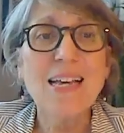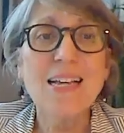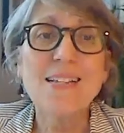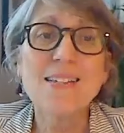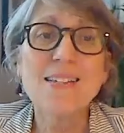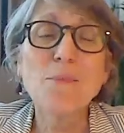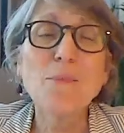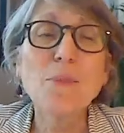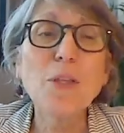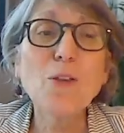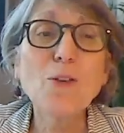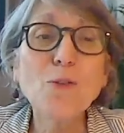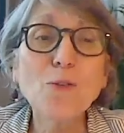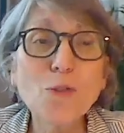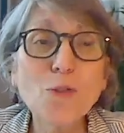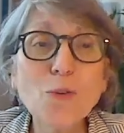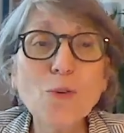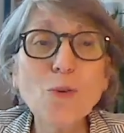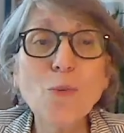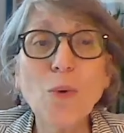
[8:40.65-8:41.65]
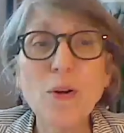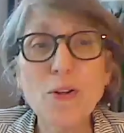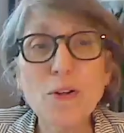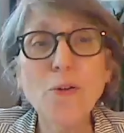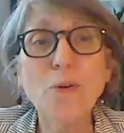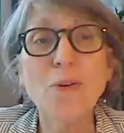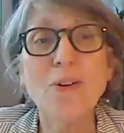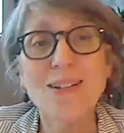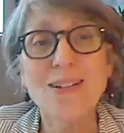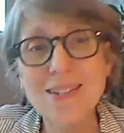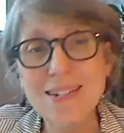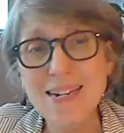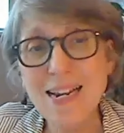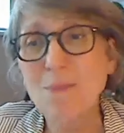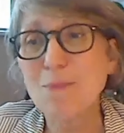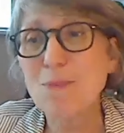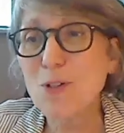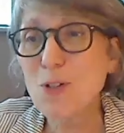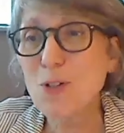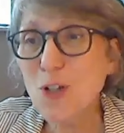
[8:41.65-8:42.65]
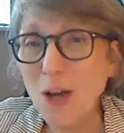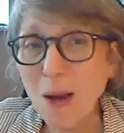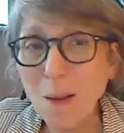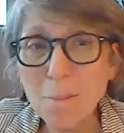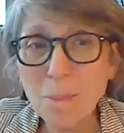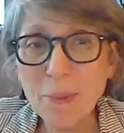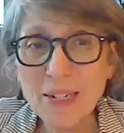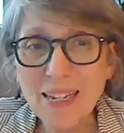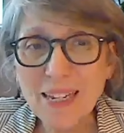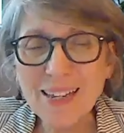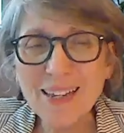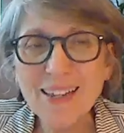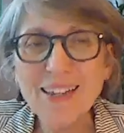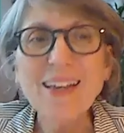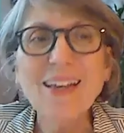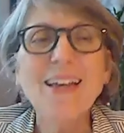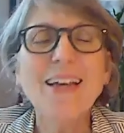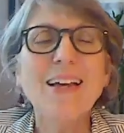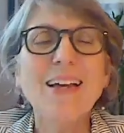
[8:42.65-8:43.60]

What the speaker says: is something you do when you're an established company,